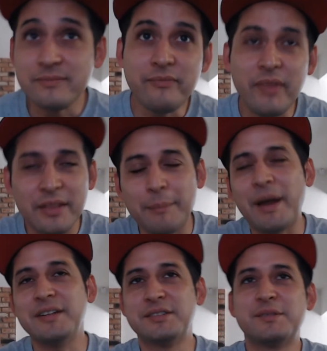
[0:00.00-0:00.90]
their
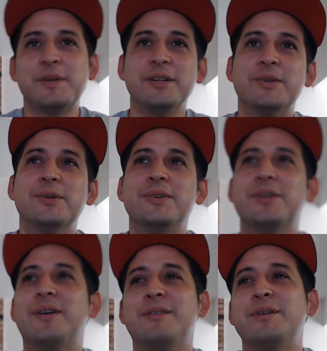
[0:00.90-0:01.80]
bounties was pretty cool. You
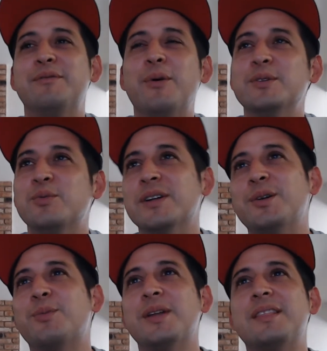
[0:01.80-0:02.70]
know, we've always
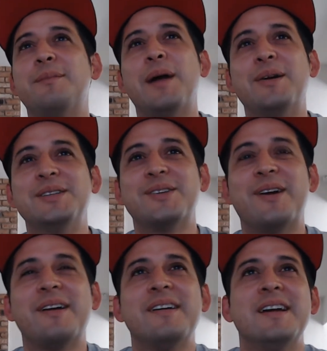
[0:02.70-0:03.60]
wondered what their bounties
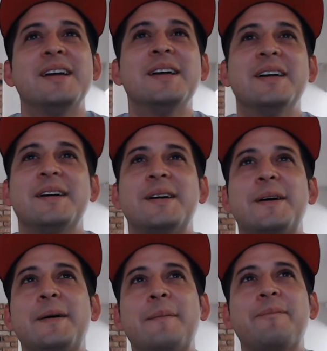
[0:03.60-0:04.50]
are,
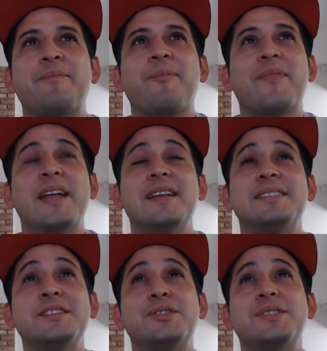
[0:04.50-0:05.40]
and that's
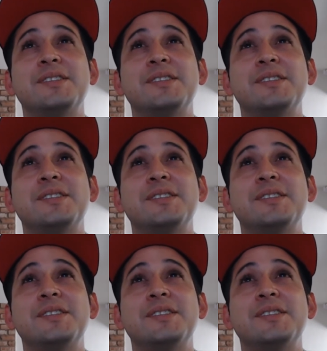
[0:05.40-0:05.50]
interesting.